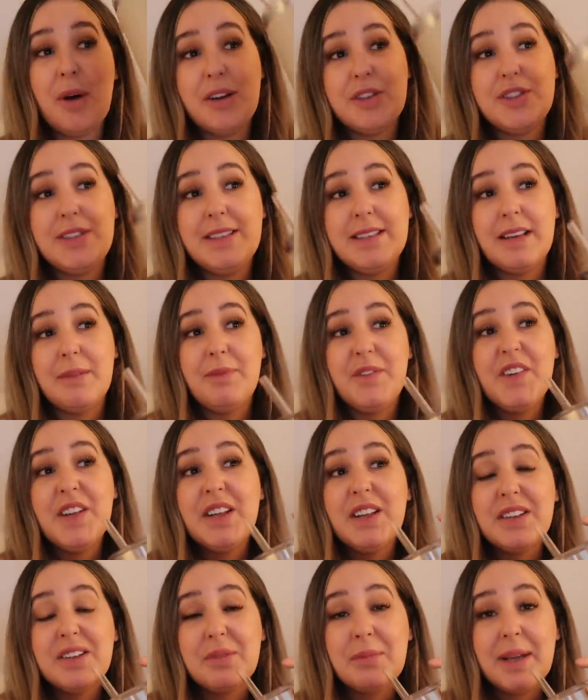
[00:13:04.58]
I watch these I
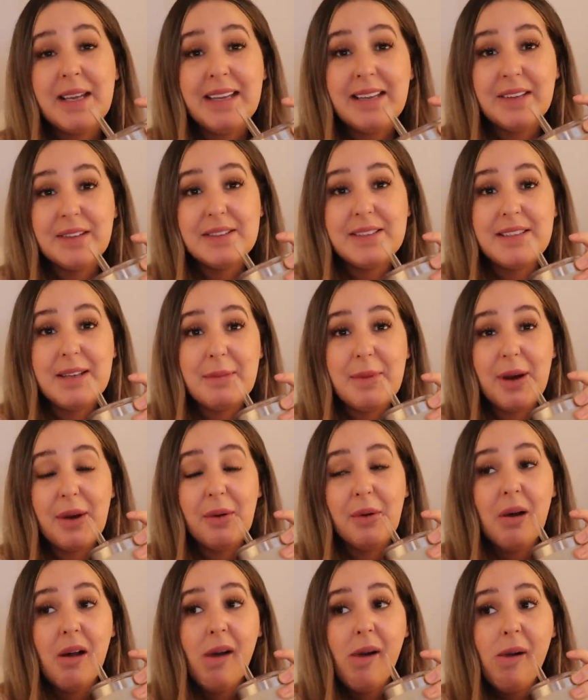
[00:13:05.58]
feel a little bit guilty
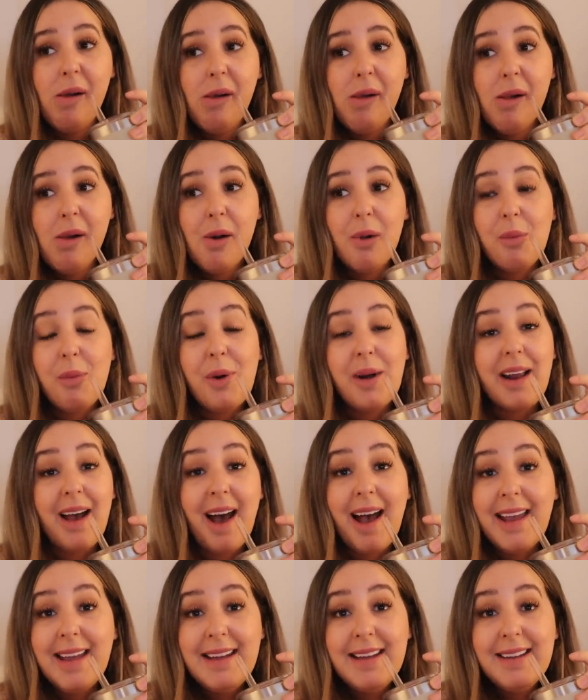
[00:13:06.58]
about what
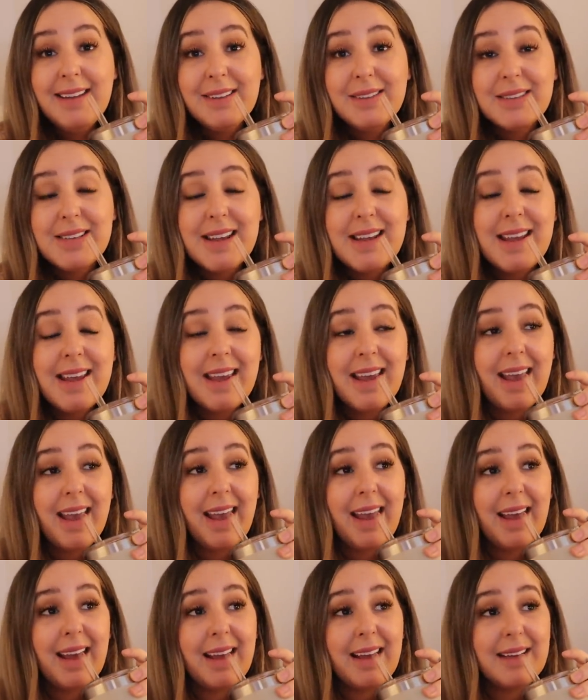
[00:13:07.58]
I eat
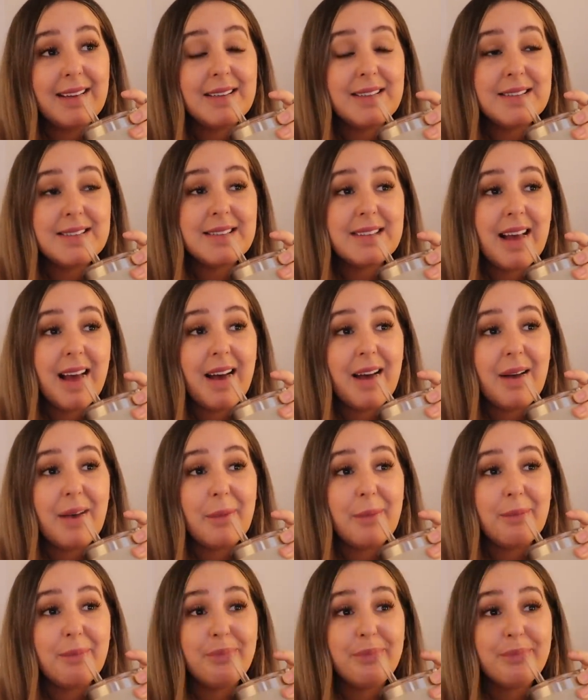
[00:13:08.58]
and
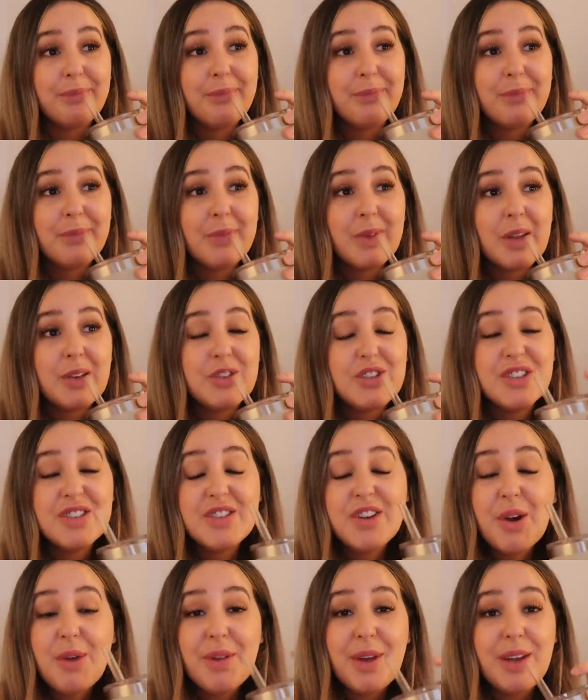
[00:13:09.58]
um,
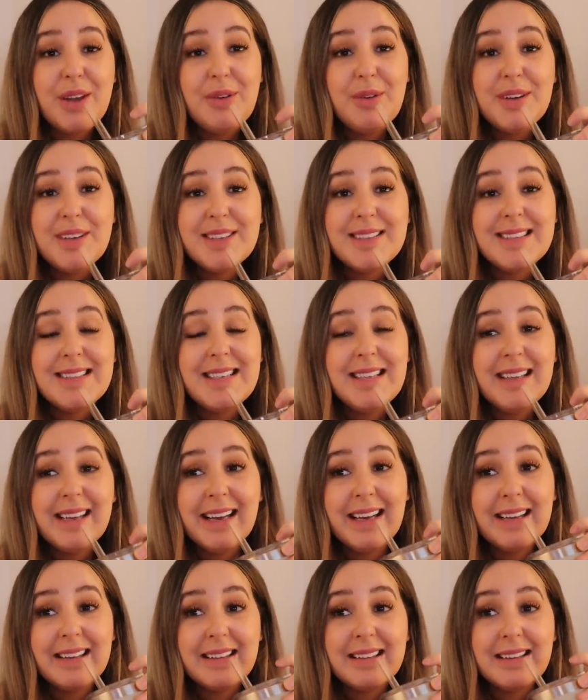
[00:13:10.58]
just know that you didn't see
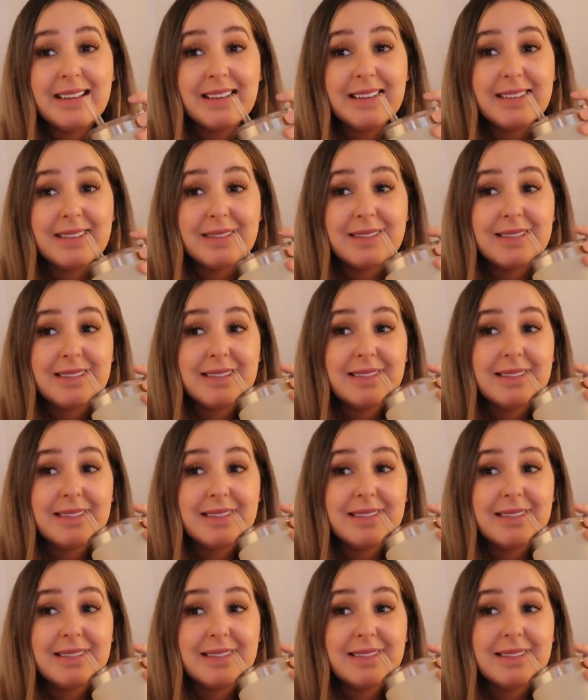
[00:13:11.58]
like the